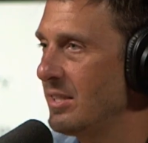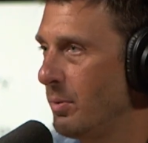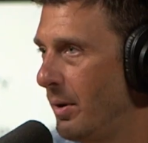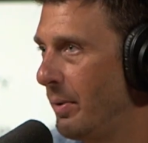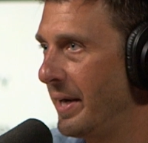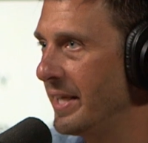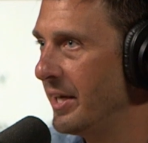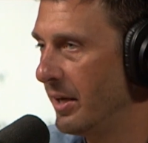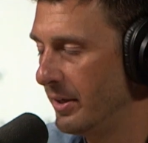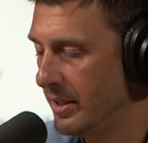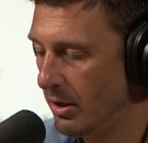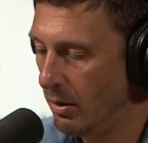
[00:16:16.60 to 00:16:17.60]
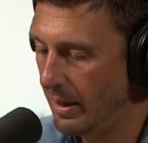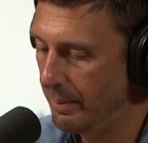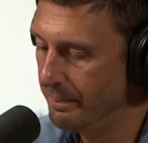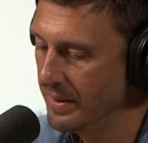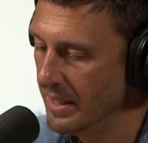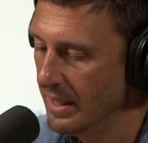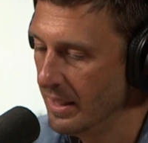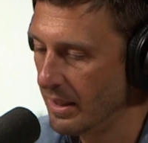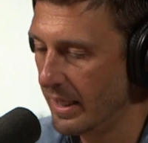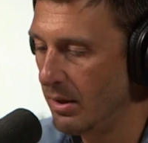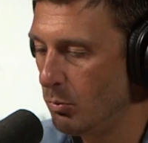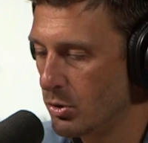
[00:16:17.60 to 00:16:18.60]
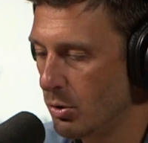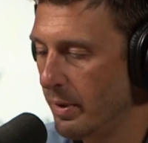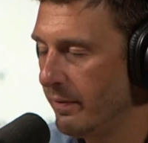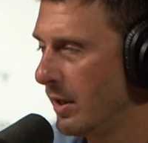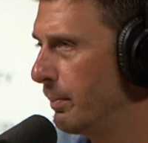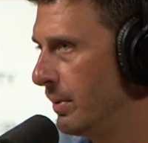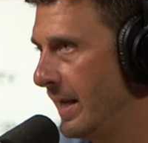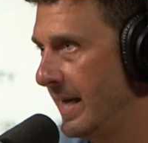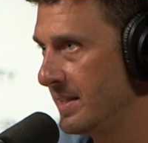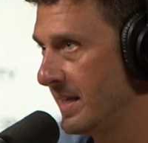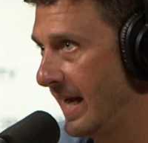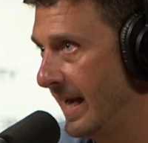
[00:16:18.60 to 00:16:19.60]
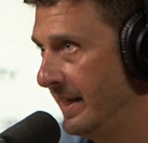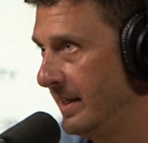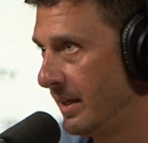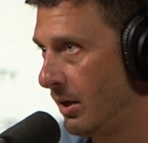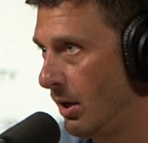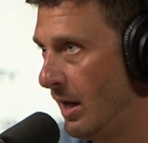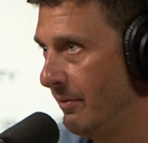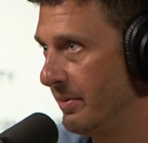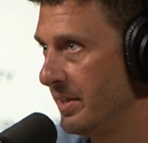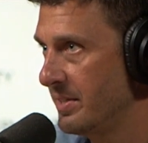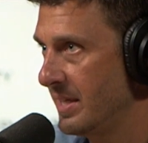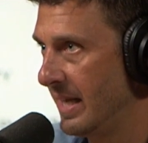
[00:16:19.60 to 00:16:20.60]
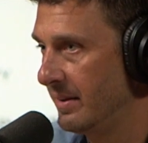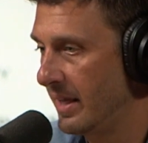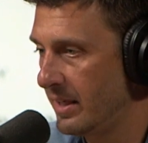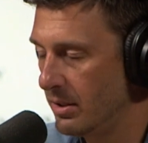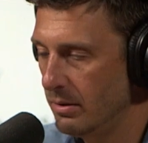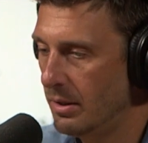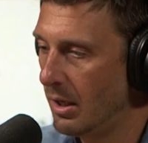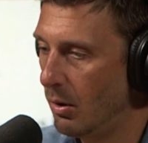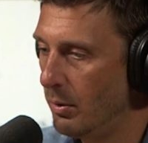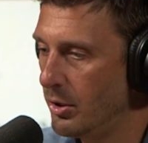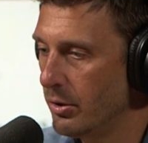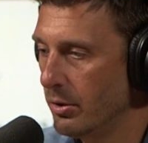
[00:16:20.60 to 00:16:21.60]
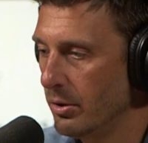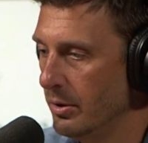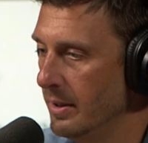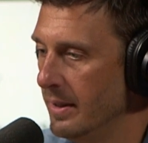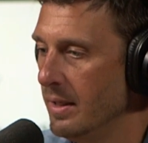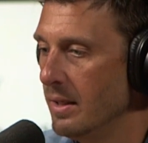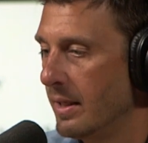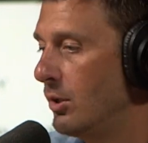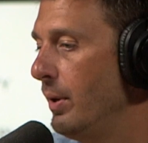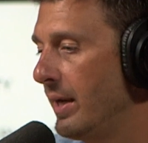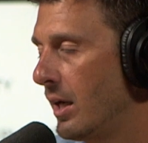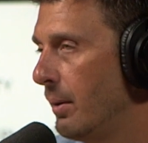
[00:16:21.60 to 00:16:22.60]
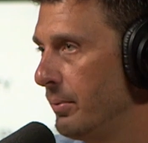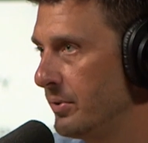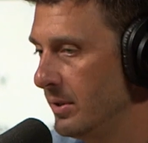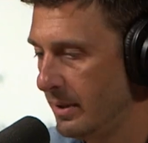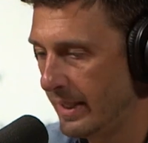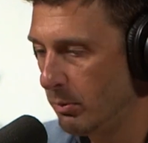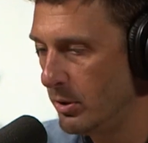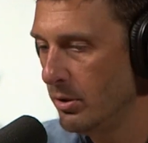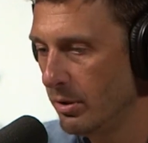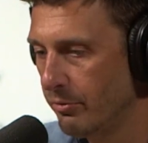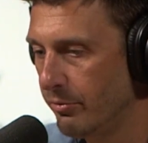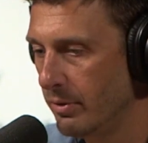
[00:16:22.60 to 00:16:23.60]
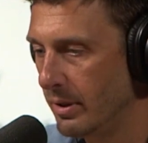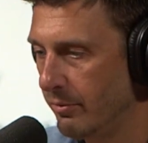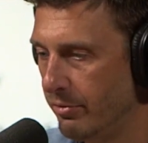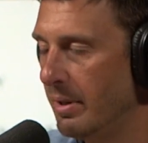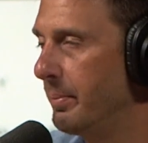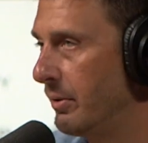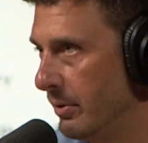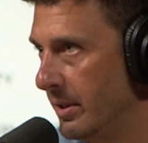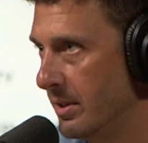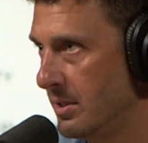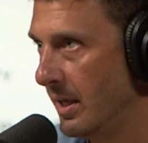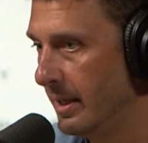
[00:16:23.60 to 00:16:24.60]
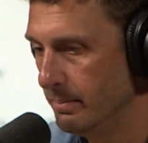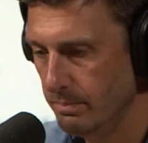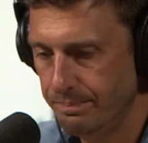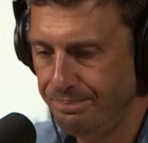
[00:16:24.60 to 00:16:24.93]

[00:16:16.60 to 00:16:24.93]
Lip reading: that's what I want to hear. So we have a compliance guy in our office, and you had a couple, when you're in flipping real estate.